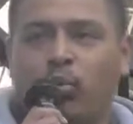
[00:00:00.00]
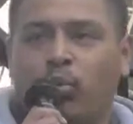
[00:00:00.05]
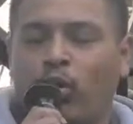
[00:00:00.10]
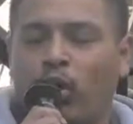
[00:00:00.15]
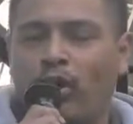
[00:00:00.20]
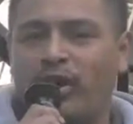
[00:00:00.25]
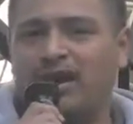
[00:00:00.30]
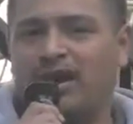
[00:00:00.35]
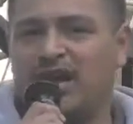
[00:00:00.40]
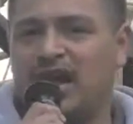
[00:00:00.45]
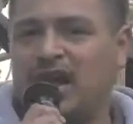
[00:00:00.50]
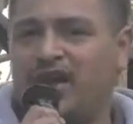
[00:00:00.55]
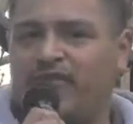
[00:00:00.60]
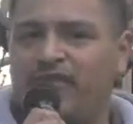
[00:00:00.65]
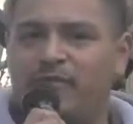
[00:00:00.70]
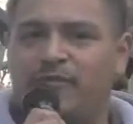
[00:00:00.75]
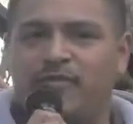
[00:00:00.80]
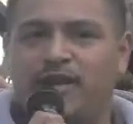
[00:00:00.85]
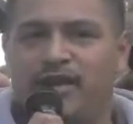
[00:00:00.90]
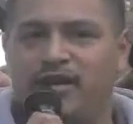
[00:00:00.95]
We're
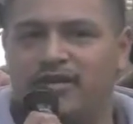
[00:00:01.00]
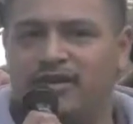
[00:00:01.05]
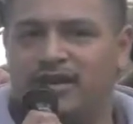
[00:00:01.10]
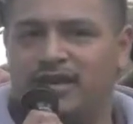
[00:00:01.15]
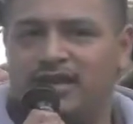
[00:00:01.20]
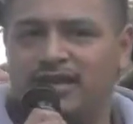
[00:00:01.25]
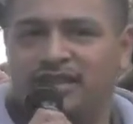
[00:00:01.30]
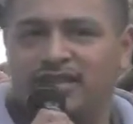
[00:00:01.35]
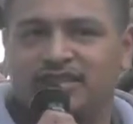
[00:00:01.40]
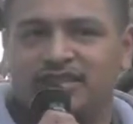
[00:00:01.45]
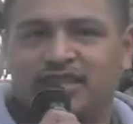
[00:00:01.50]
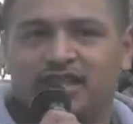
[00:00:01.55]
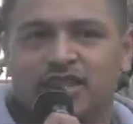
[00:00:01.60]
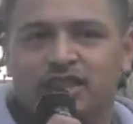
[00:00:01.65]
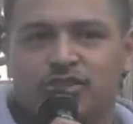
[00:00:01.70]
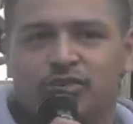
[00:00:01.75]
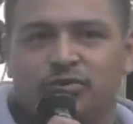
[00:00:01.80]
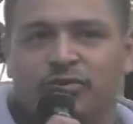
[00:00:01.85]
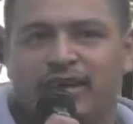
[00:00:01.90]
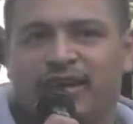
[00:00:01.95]
11 million in this
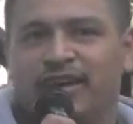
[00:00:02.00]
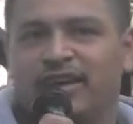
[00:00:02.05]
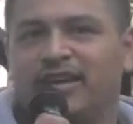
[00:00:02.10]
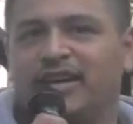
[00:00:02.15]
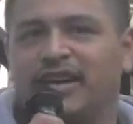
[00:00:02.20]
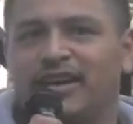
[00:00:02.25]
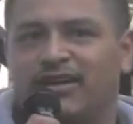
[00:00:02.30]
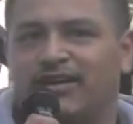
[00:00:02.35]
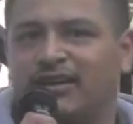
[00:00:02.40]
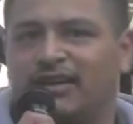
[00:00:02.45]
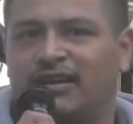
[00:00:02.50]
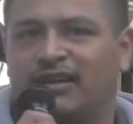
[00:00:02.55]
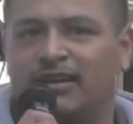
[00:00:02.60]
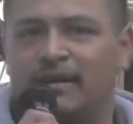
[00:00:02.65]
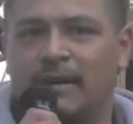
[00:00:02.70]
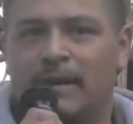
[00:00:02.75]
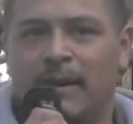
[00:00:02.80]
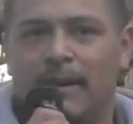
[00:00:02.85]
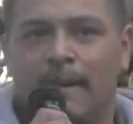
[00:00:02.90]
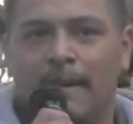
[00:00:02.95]
country illegally,
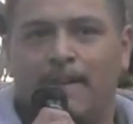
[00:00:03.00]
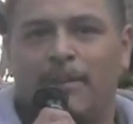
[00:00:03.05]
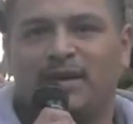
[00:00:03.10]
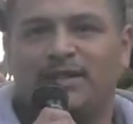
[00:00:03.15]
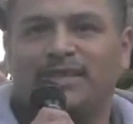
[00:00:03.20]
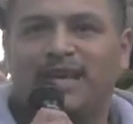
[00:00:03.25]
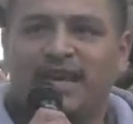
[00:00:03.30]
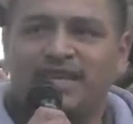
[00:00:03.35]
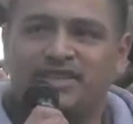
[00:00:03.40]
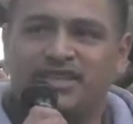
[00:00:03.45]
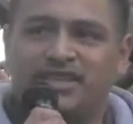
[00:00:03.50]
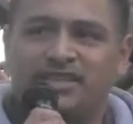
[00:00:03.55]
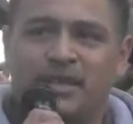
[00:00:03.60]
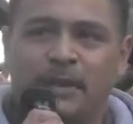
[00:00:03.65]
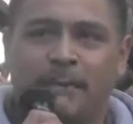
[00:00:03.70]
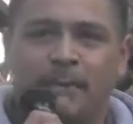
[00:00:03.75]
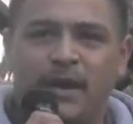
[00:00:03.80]
but that's just the